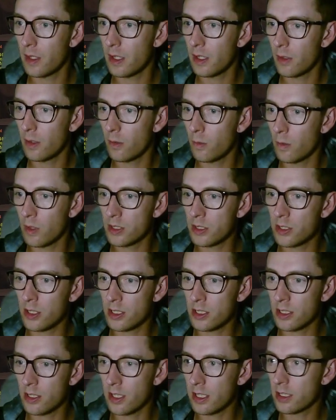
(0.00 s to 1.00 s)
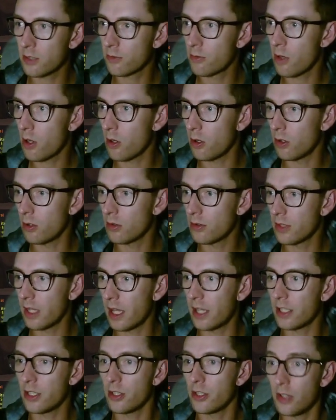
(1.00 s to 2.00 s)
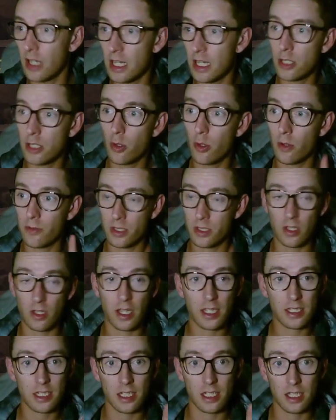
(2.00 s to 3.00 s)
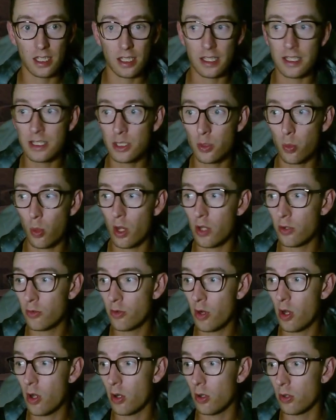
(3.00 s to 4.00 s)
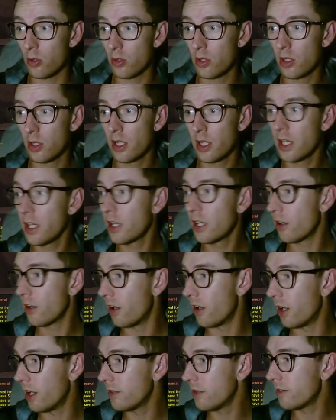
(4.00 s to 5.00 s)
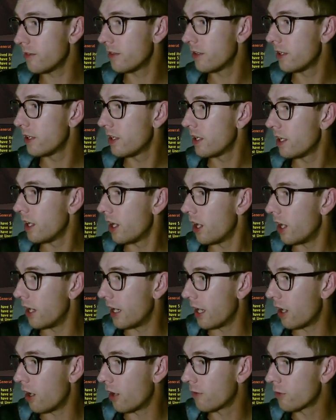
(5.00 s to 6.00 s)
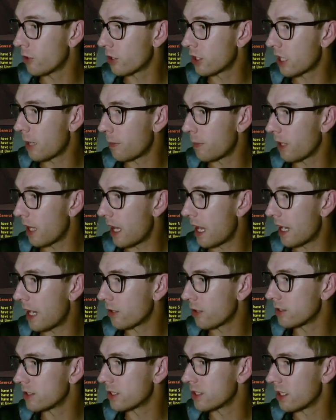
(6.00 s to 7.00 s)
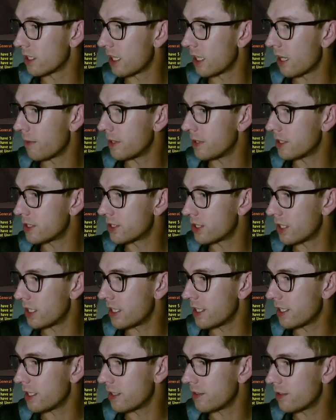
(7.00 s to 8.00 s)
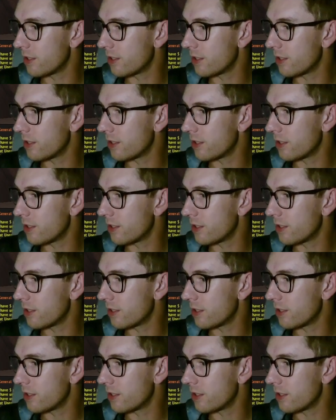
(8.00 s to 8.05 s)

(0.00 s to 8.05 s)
Once I select a role. Now, you need to have selected at least one role. Right? Now, I've got a couple of add-ons that allow me to see,